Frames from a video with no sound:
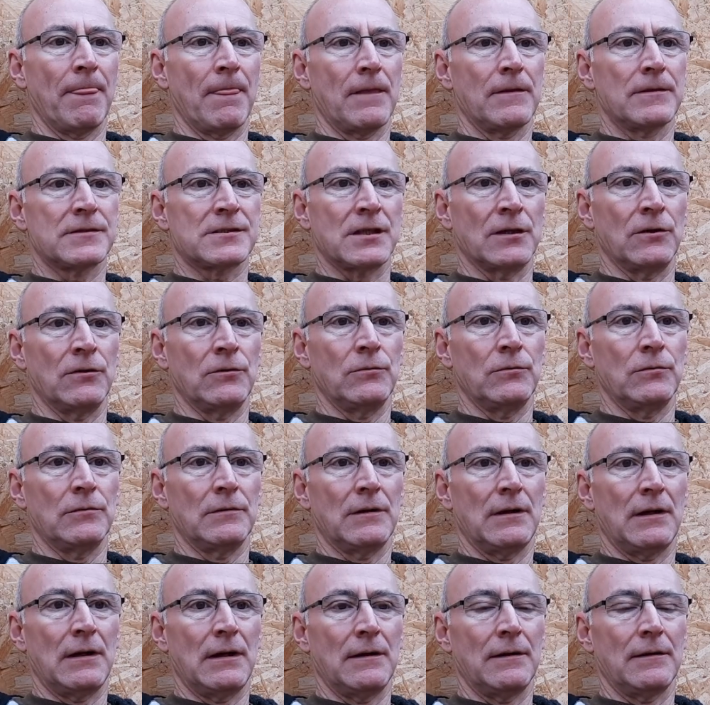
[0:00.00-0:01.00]
So
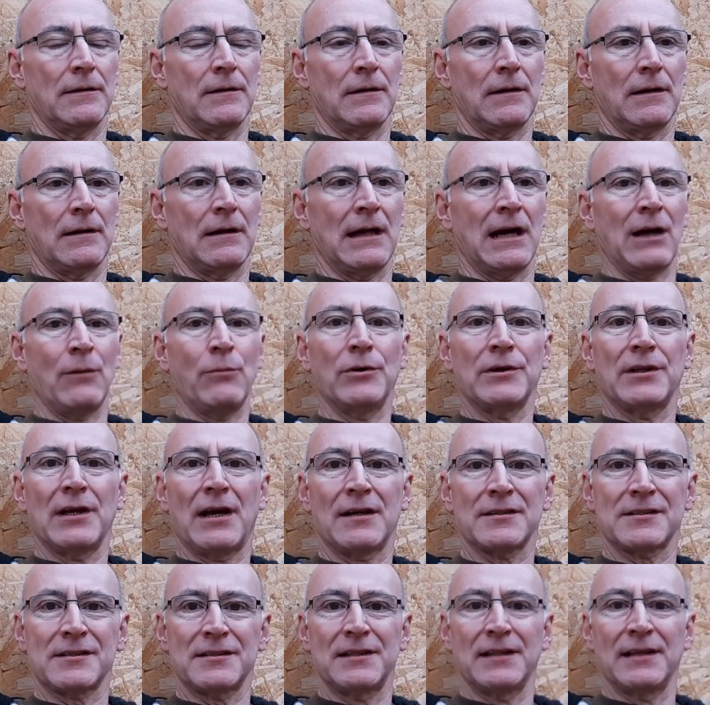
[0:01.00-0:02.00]
I would
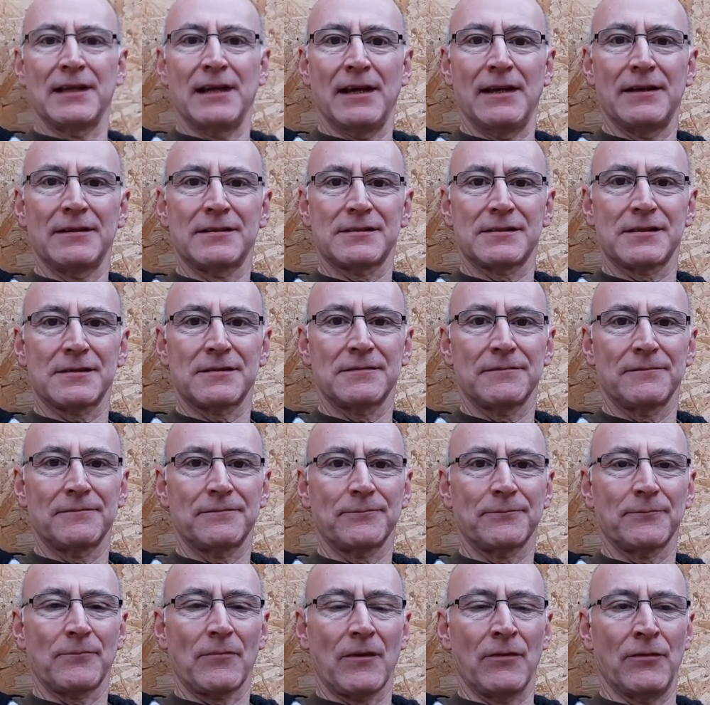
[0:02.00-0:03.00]
hazard a guess
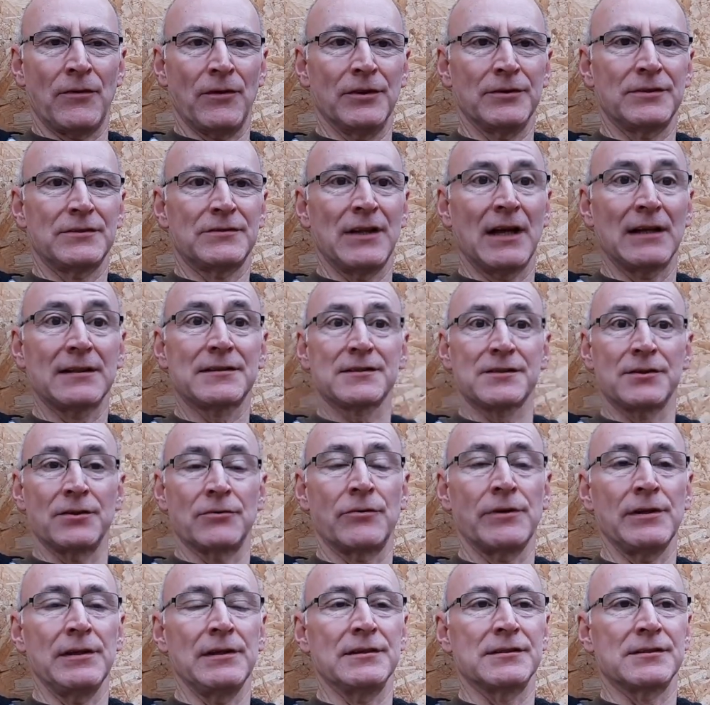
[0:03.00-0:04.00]
that that's the
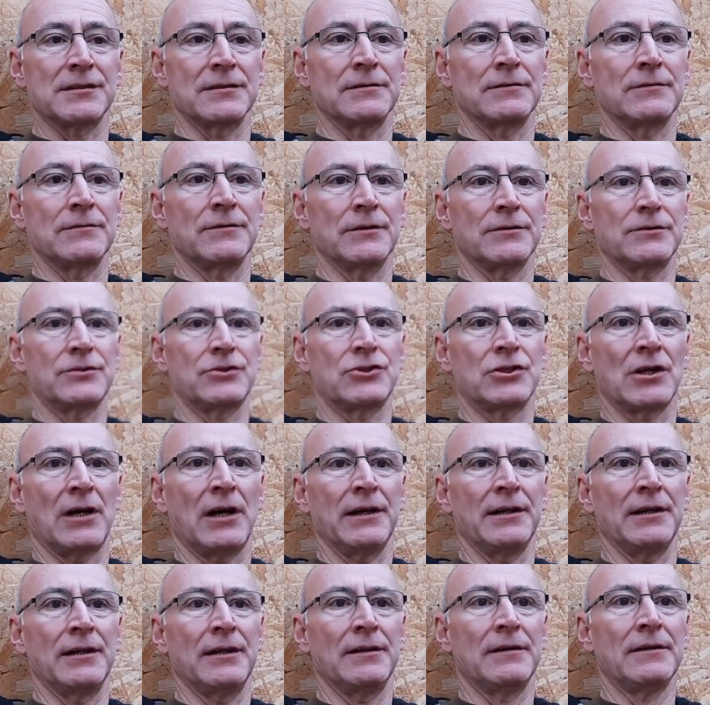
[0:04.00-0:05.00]
reason that
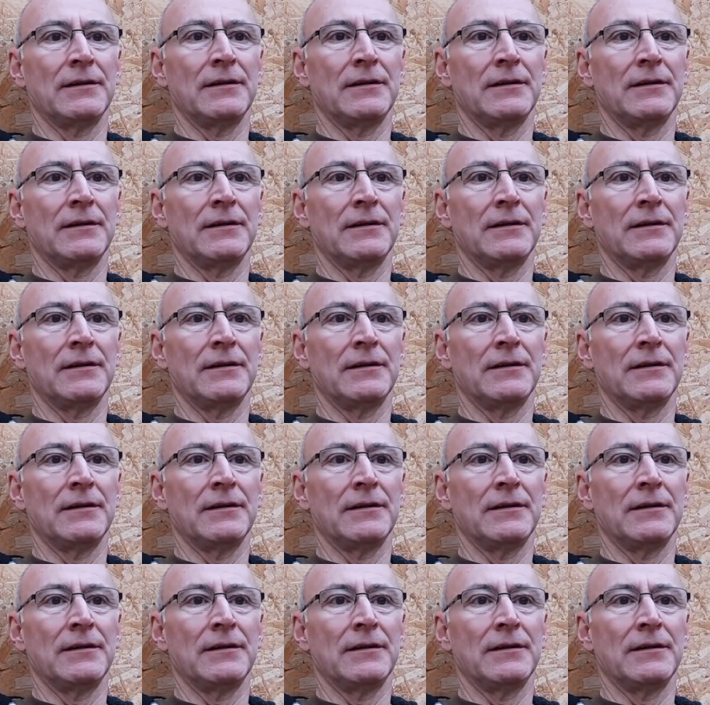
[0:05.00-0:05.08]
China